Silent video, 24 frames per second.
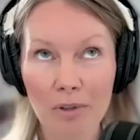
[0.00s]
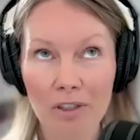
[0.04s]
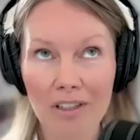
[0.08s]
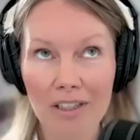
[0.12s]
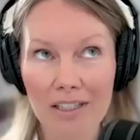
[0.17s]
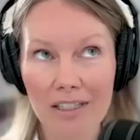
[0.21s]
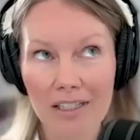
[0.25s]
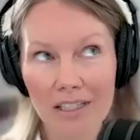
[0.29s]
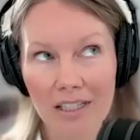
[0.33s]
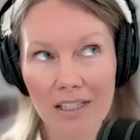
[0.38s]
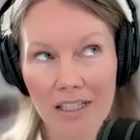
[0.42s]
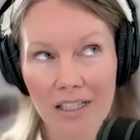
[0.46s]
And if people
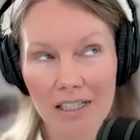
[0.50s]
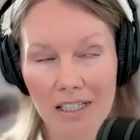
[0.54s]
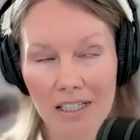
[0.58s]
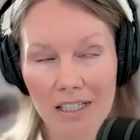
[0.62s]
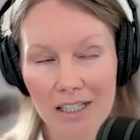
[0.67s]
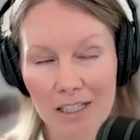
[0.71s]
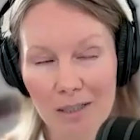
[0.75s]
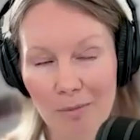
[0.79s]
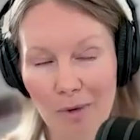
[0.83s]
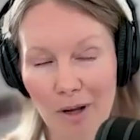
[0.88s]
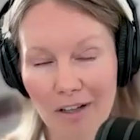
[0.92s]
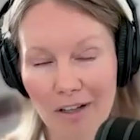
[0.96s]
are listening
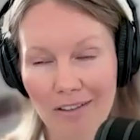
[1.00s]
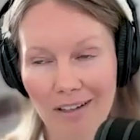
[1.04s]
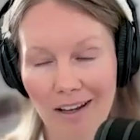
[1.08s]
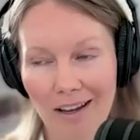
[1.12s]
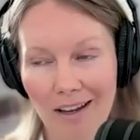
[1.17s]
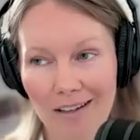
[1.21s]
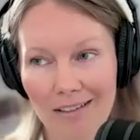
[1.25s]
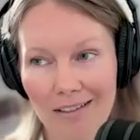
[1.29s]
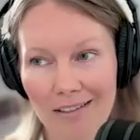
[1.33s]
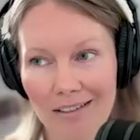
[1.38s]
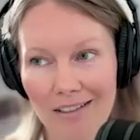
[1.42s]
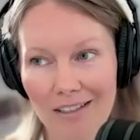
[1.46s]
to this
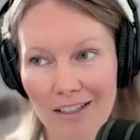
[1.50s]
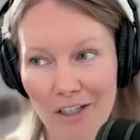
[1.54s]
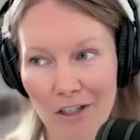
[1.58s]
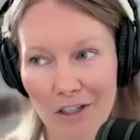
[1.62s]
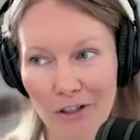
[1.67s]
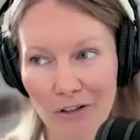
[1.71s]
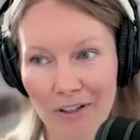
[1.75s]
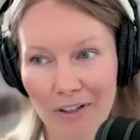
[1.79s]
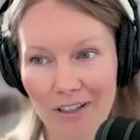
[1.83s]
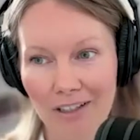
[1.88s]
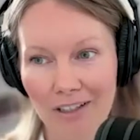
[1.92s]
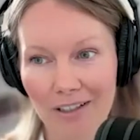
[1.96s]
podcast and
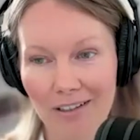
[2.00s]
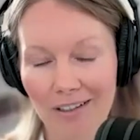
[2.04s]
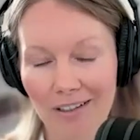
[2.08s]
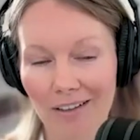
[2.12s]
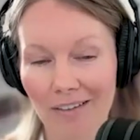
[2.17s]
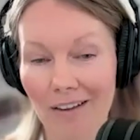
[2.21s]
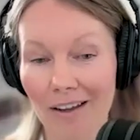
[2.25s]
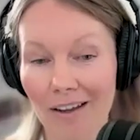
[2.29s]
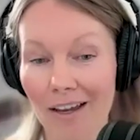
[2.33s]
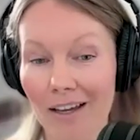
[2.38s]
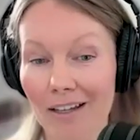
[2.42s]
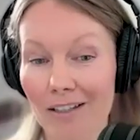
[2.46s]
hearing it,
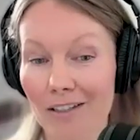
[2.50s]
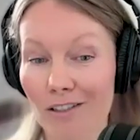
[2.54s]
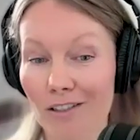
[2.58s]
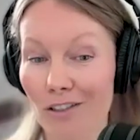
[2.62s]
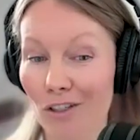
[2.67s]
can they